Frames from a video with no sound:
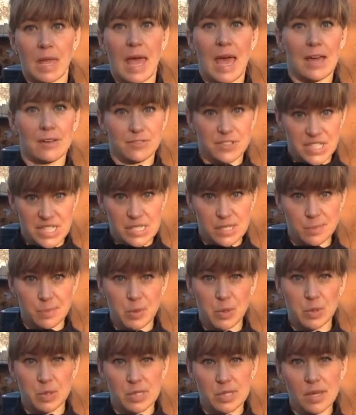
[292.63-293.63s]
half
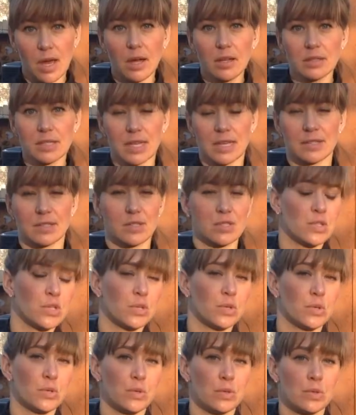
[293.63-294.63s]
teaspoon salt, and
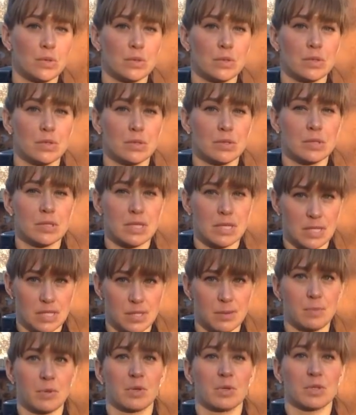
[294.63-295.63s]
2
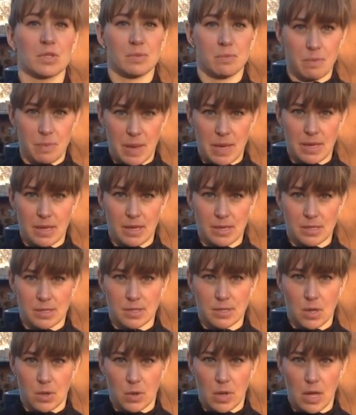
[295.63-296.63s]
teaspoons baking
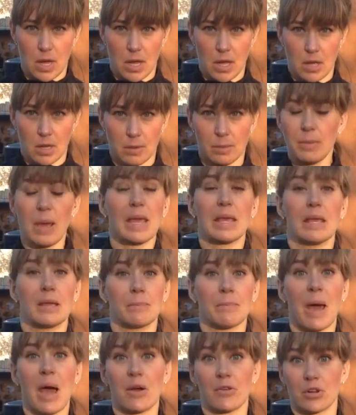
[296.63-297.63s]

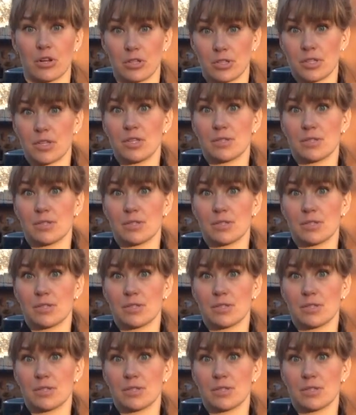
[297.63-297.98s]
powder.